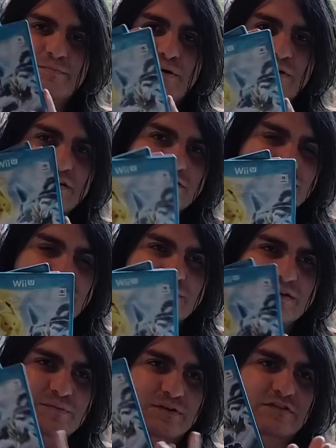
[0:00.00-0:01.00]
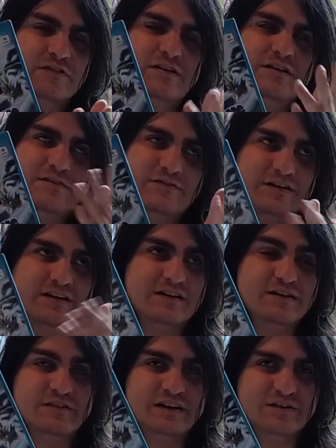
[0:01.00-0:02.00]
is Pokken Tournament, which, funny
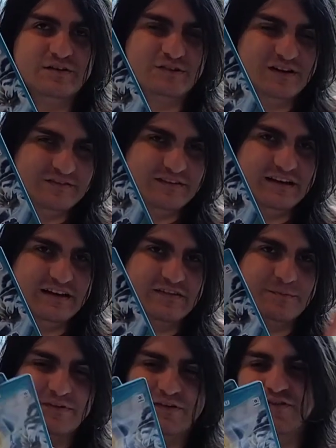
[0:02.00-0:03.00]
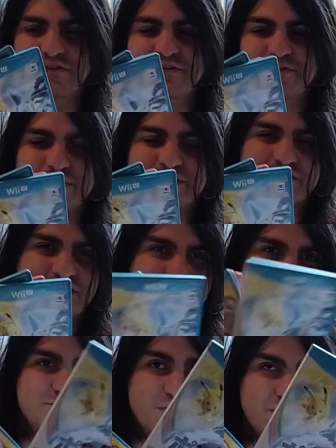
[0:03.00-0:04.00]
enough, I also have DX upstairs on the Switch, and I
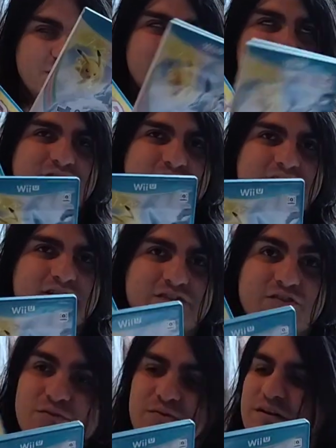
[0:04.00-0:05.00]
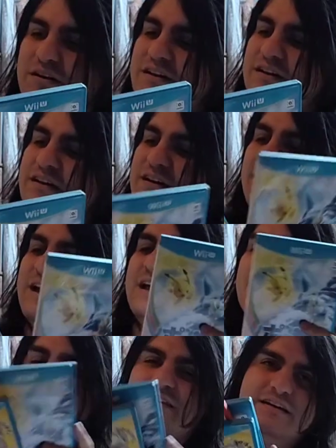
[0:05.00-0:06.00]
have both versions of this too.
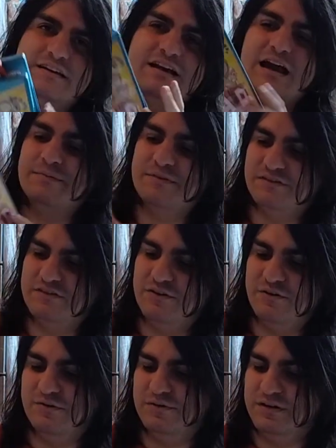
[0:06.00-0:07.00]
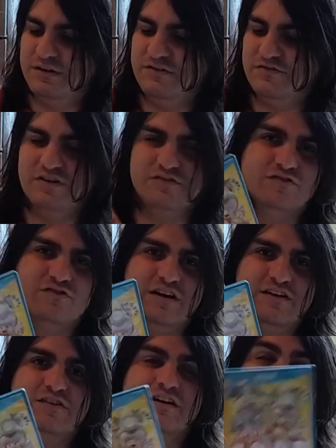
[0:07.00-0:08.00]
And then Captain Toad Treasure
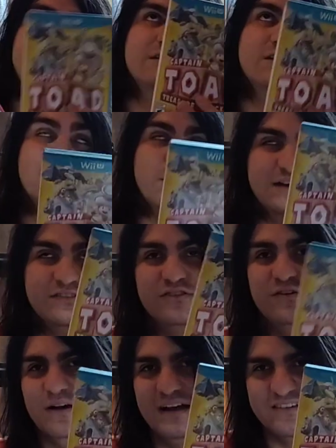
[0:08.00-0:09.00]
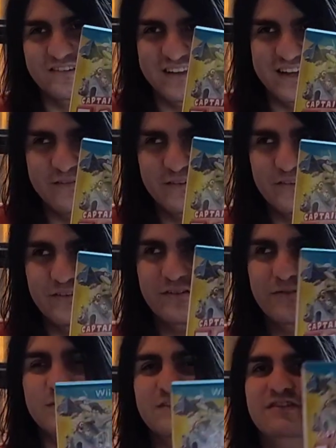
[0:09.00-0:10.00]
Tracker. And no, I don't actually have this on the
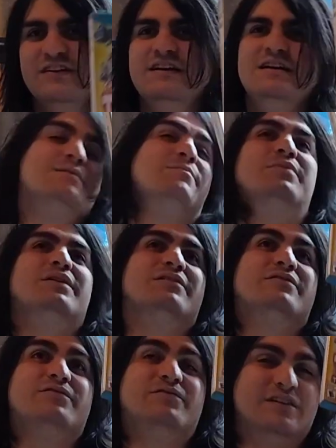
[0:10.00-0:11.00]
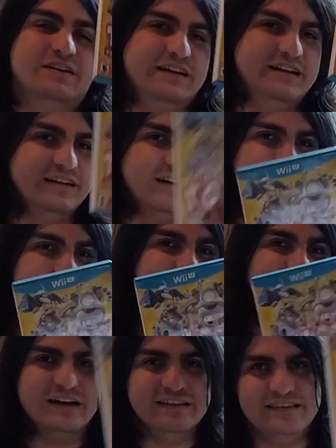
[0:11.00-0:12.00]
Switch, but funny
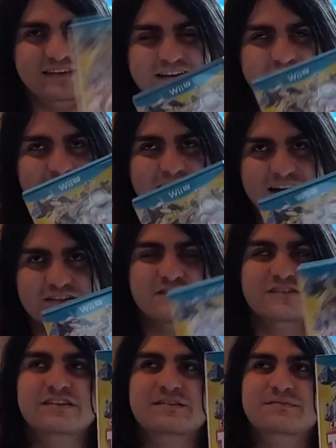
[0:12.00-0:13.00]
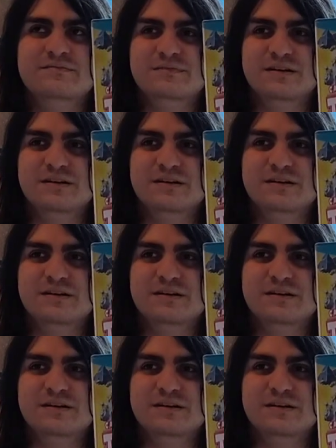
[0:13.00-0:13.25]
enough, I did actually